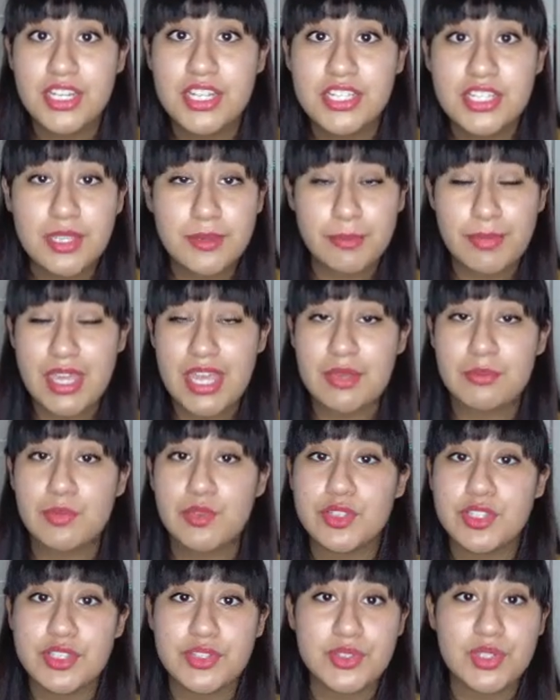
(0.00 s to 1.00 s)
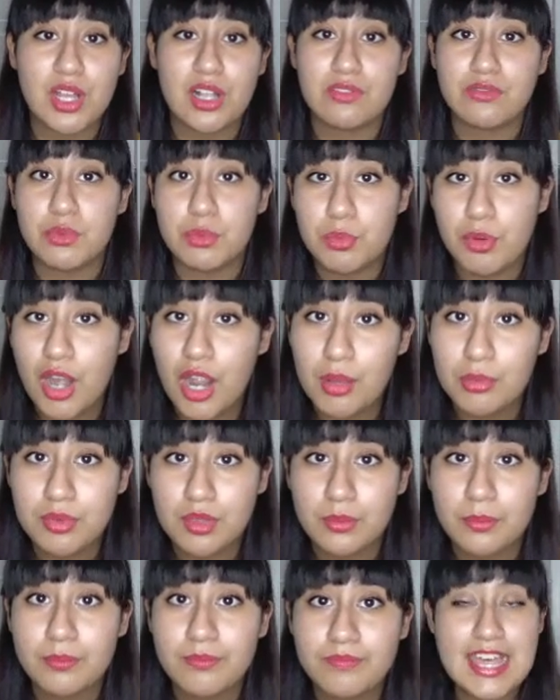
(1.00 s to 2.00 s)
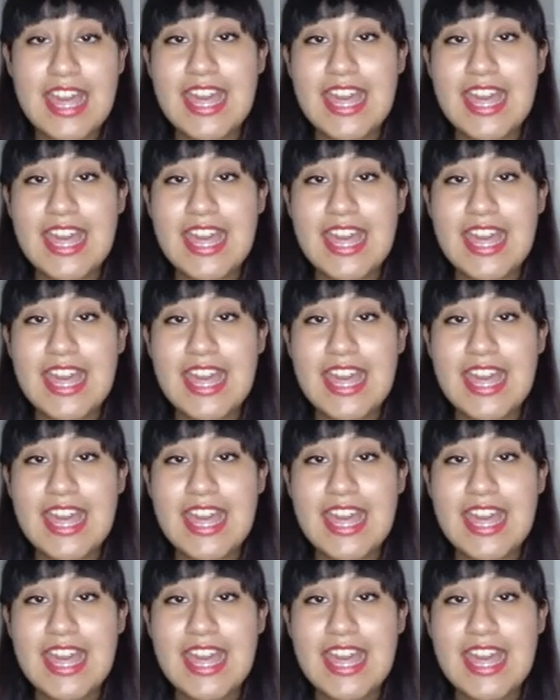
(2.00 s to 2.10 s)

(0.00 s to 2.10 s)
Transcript: to be able to solve a problem.